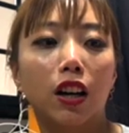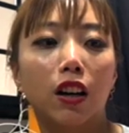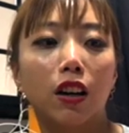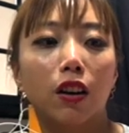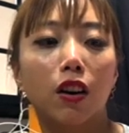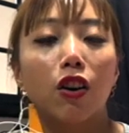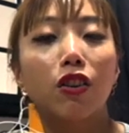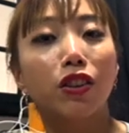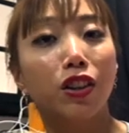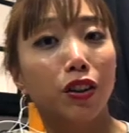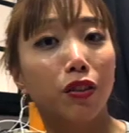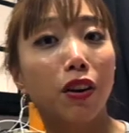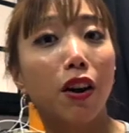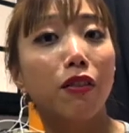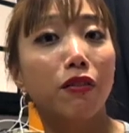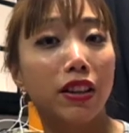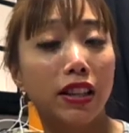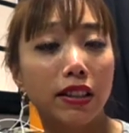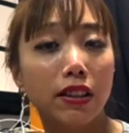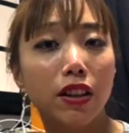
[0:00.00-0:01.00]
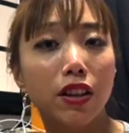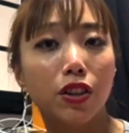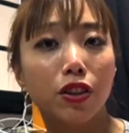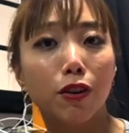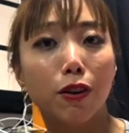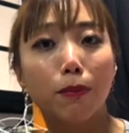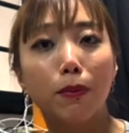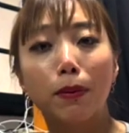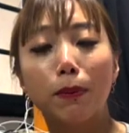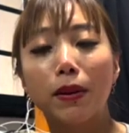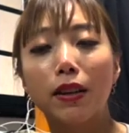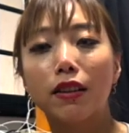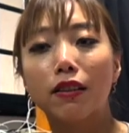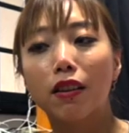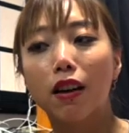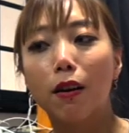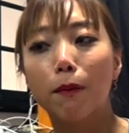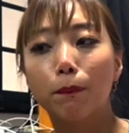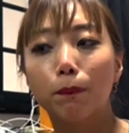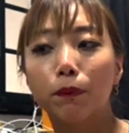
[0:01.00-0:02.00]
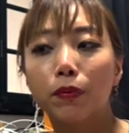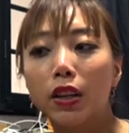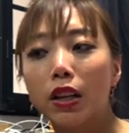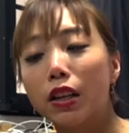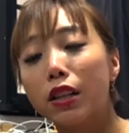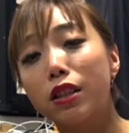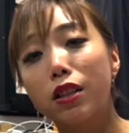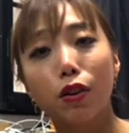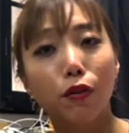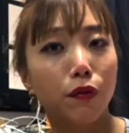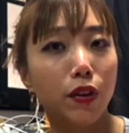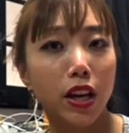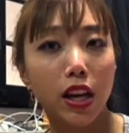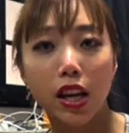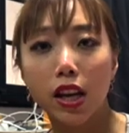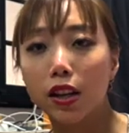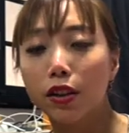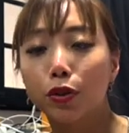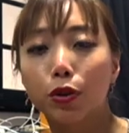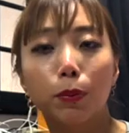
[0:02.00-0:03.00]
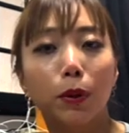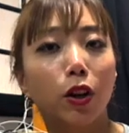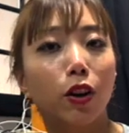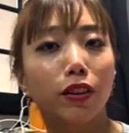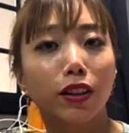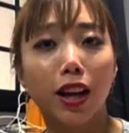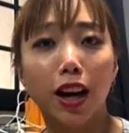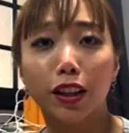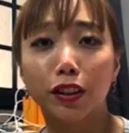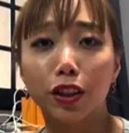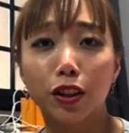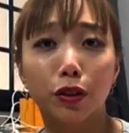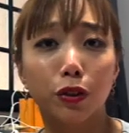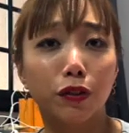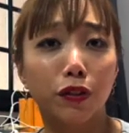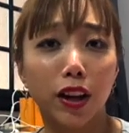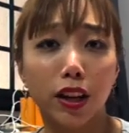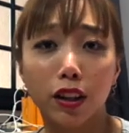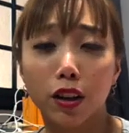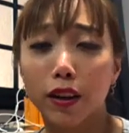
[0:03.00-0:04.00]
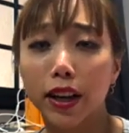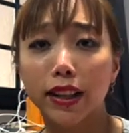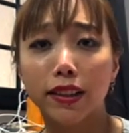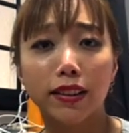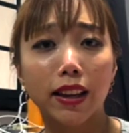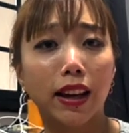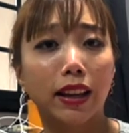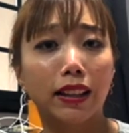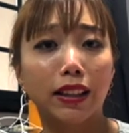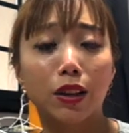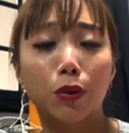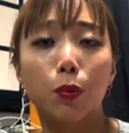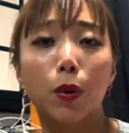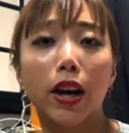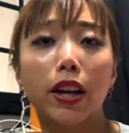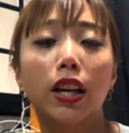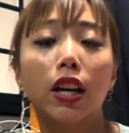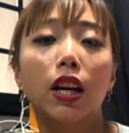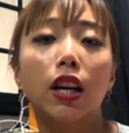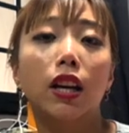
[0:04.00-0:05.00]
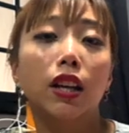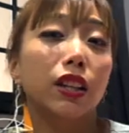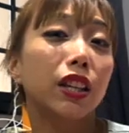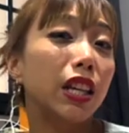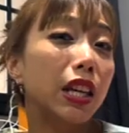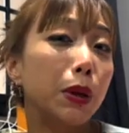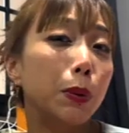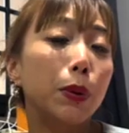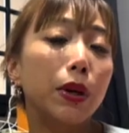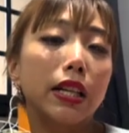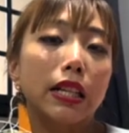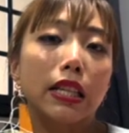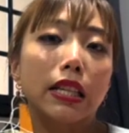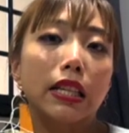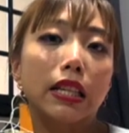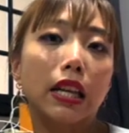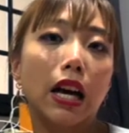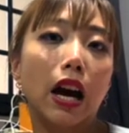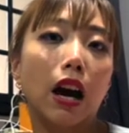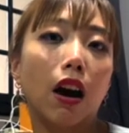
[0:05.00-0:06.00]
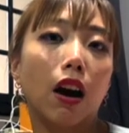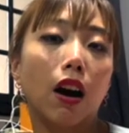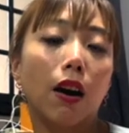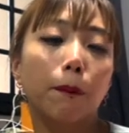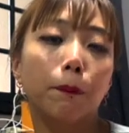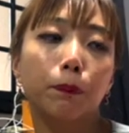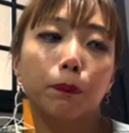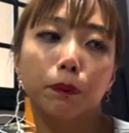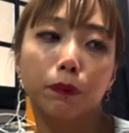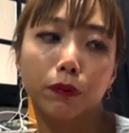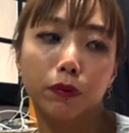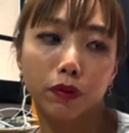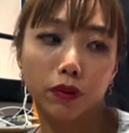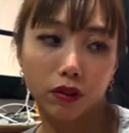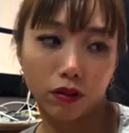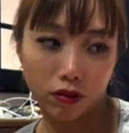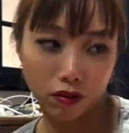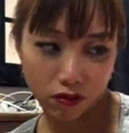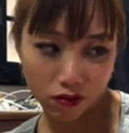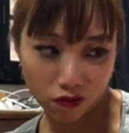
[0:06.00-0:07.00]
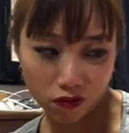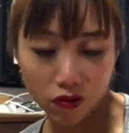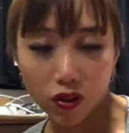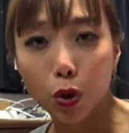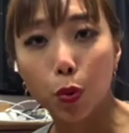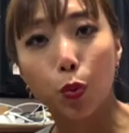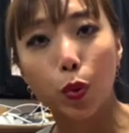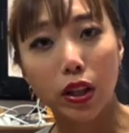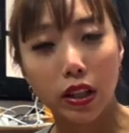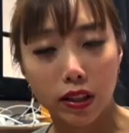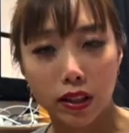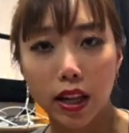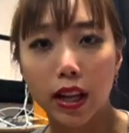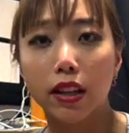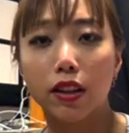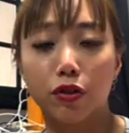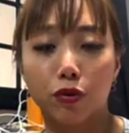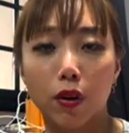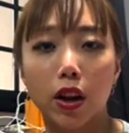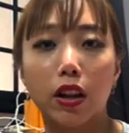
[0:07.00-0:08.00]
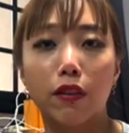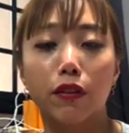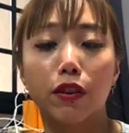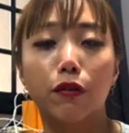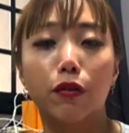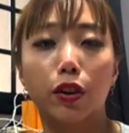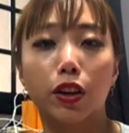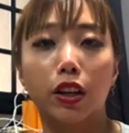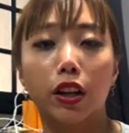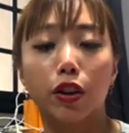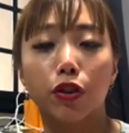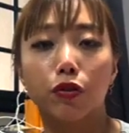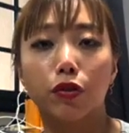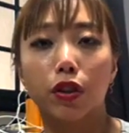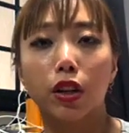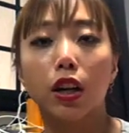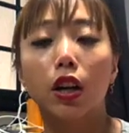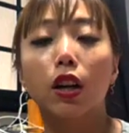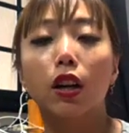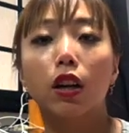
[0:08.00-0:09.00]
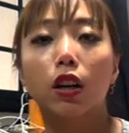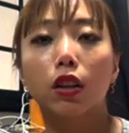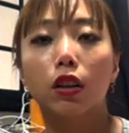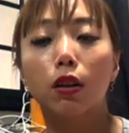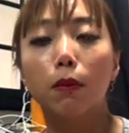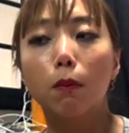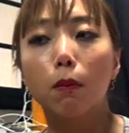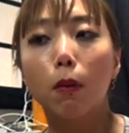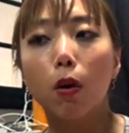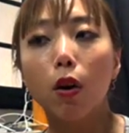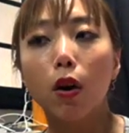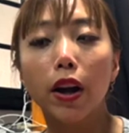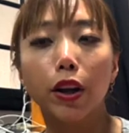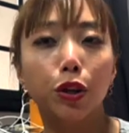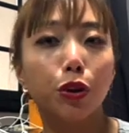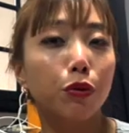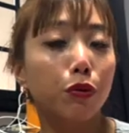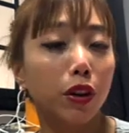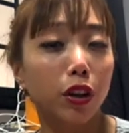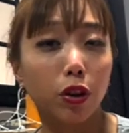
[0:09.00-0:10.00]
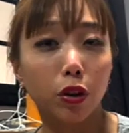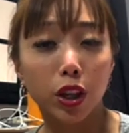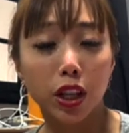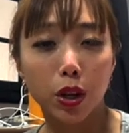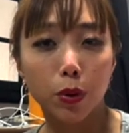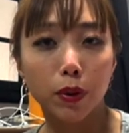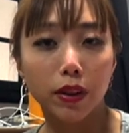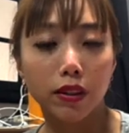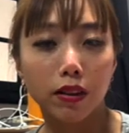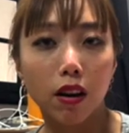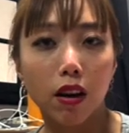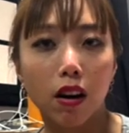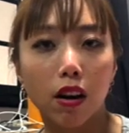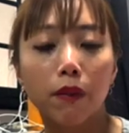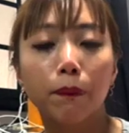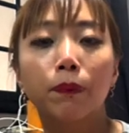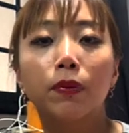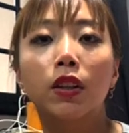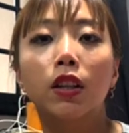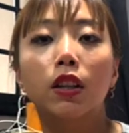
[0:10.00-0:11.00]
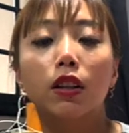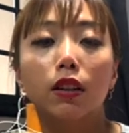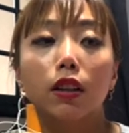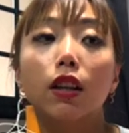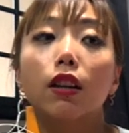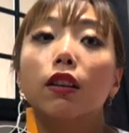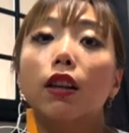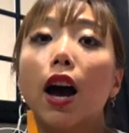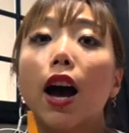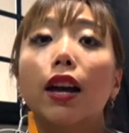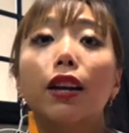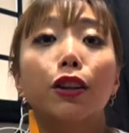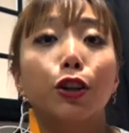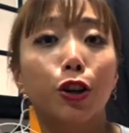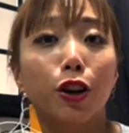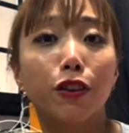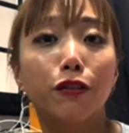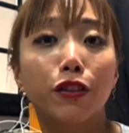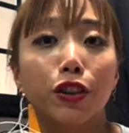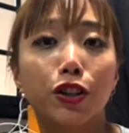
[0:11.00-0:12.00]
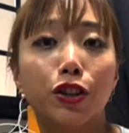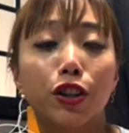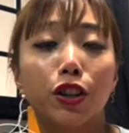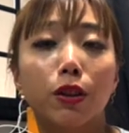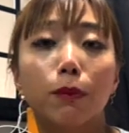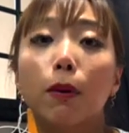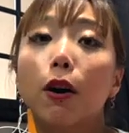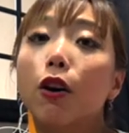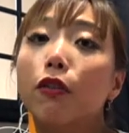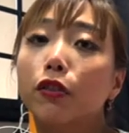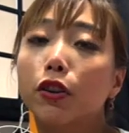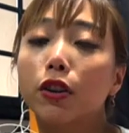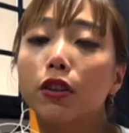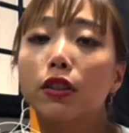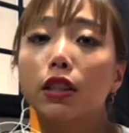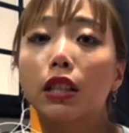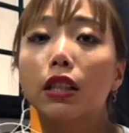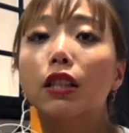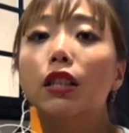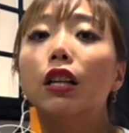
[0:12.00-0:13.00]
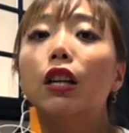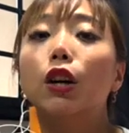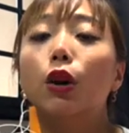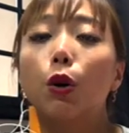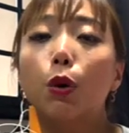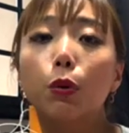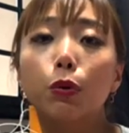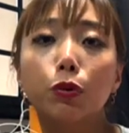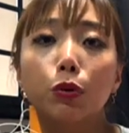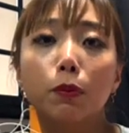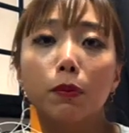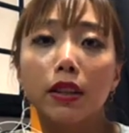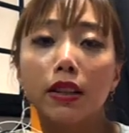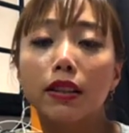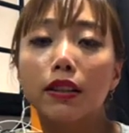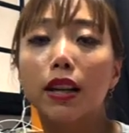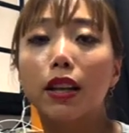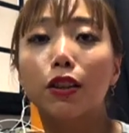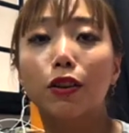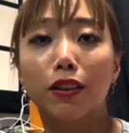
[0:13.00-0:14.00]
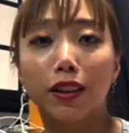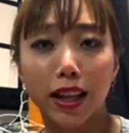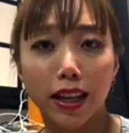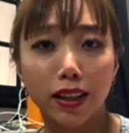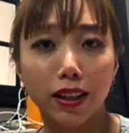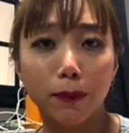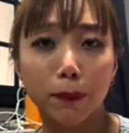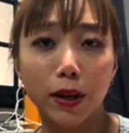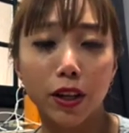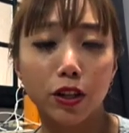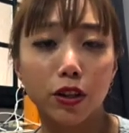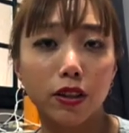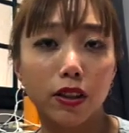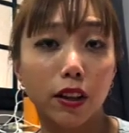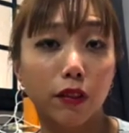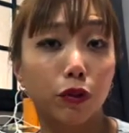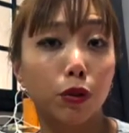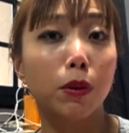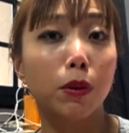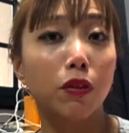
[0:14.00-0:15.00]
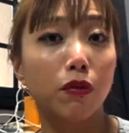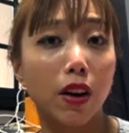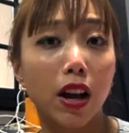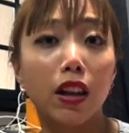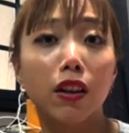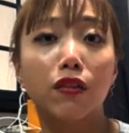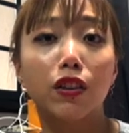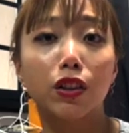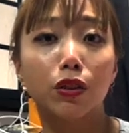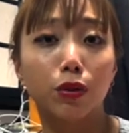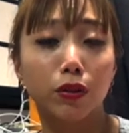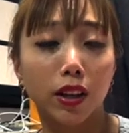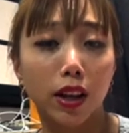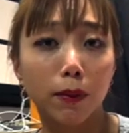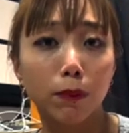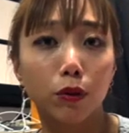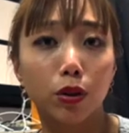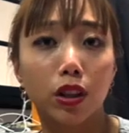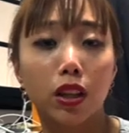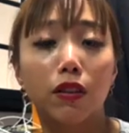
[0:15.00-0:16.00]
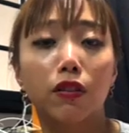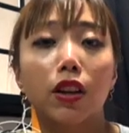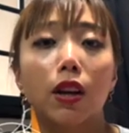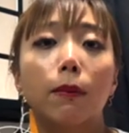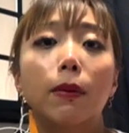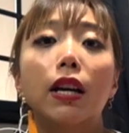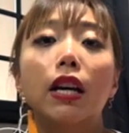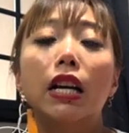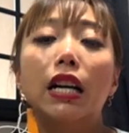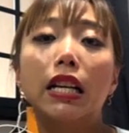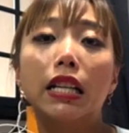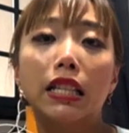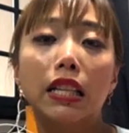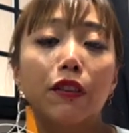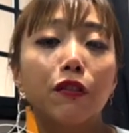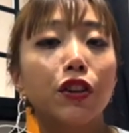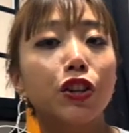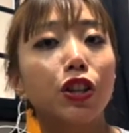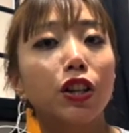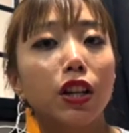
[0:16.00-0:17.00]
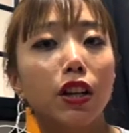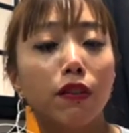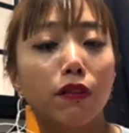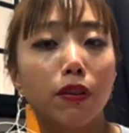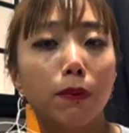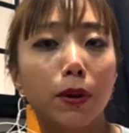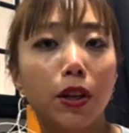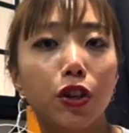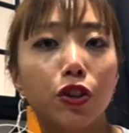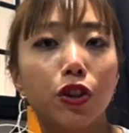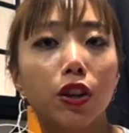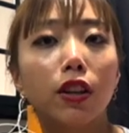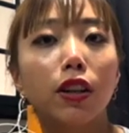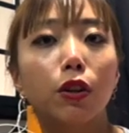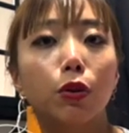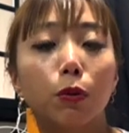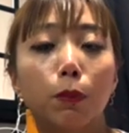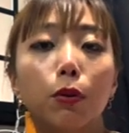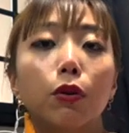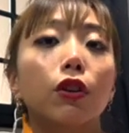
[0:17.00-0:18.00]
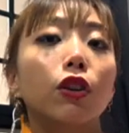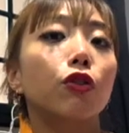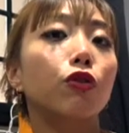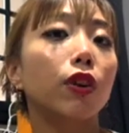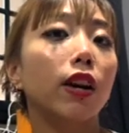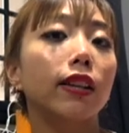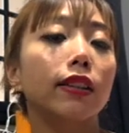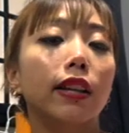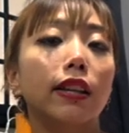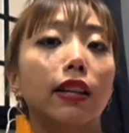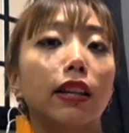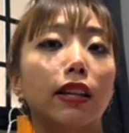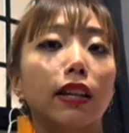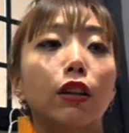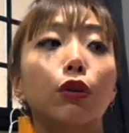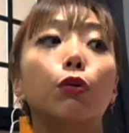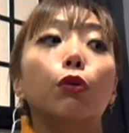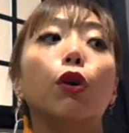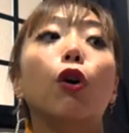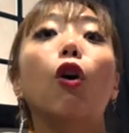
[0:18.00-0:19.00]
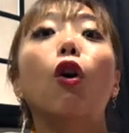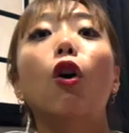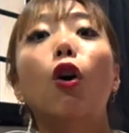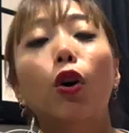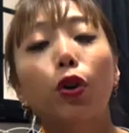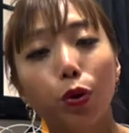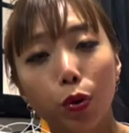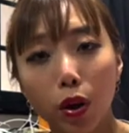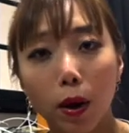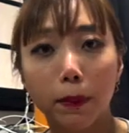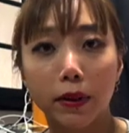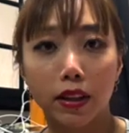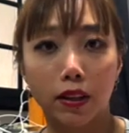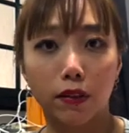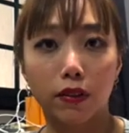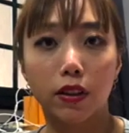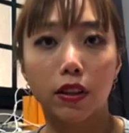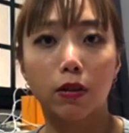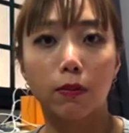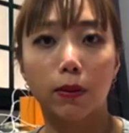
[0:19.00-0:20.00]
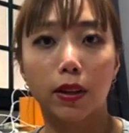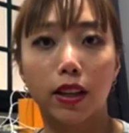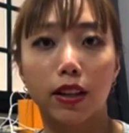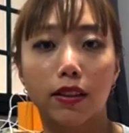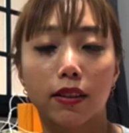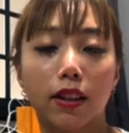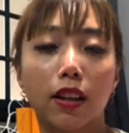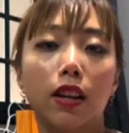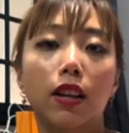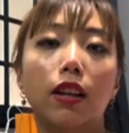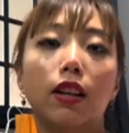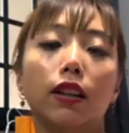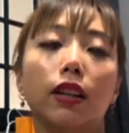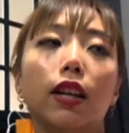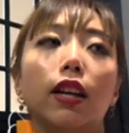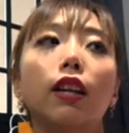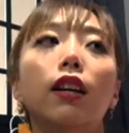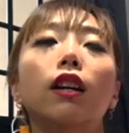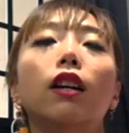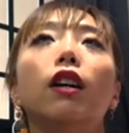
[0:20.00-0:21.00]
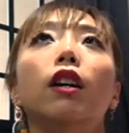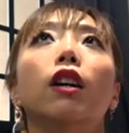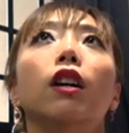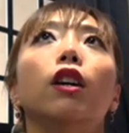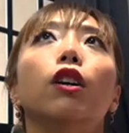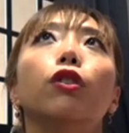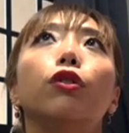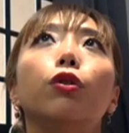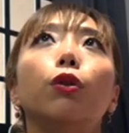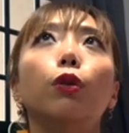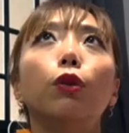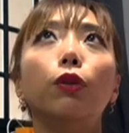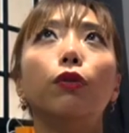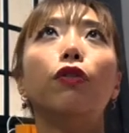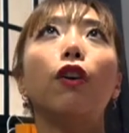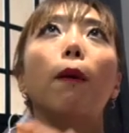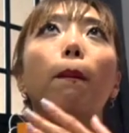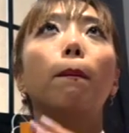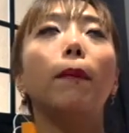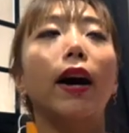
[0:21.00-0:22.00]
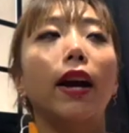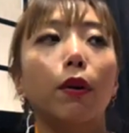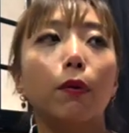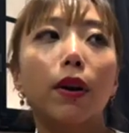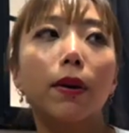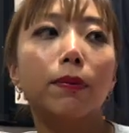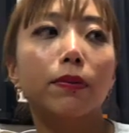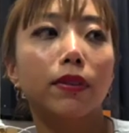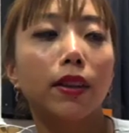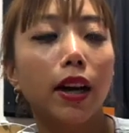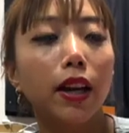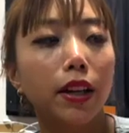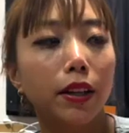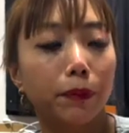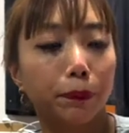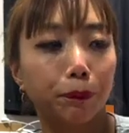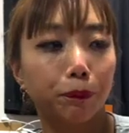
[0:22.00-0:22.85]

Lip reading: on-the-ground research, or maybe some surveys to be conducted to find out exactly what keywords are the words that is relevant for industry. The more accurate your keywords are, then the higher the conversion. But of course, this also means that your landing pages have to relevant to them, to give them sufficient information and to build the trust that they need to call you up in the first place. Okay, so for my website,